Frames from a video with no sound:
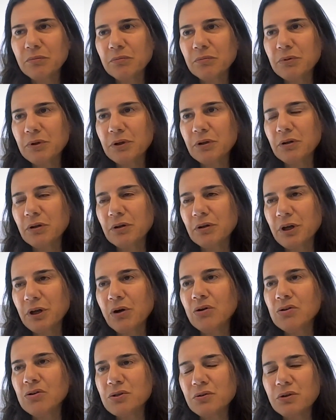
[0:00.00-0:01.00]
but they're
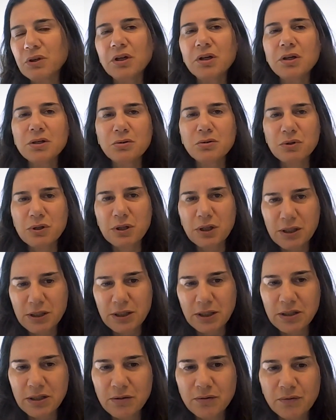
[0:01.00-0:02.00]
also the keys to
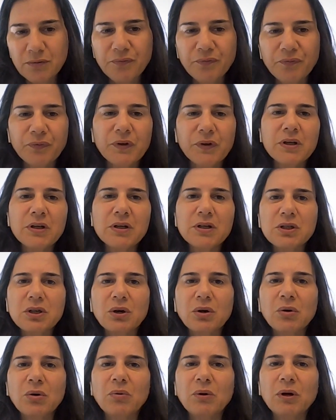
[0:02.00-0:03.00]
success.
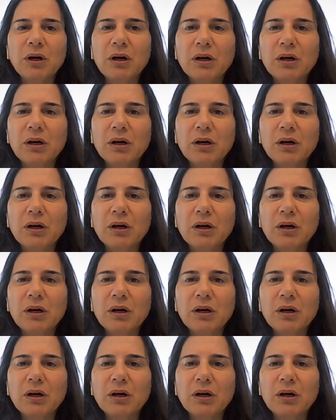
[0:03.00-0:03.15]
So